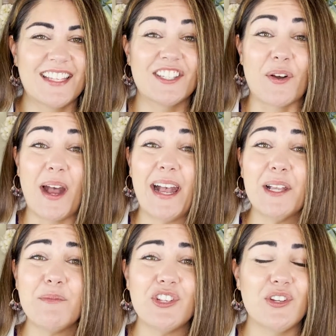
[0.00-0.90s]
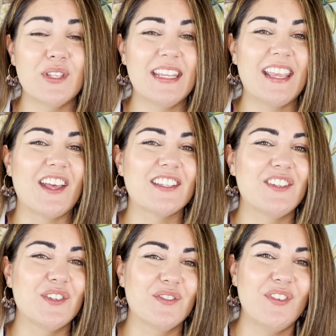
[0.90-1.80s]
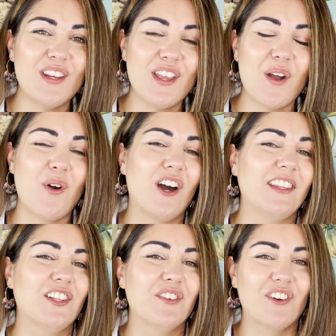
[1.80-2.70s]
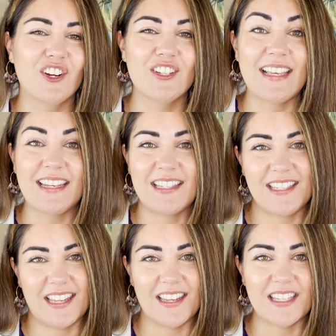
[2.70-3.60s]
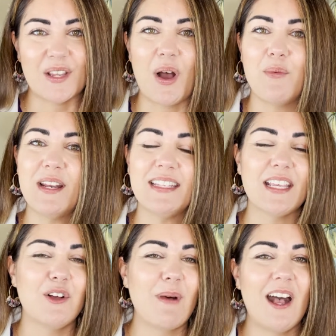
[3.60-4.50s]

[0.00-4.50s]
So I'm choosing to do a video on Laverne, Tennessee. So I want to tell my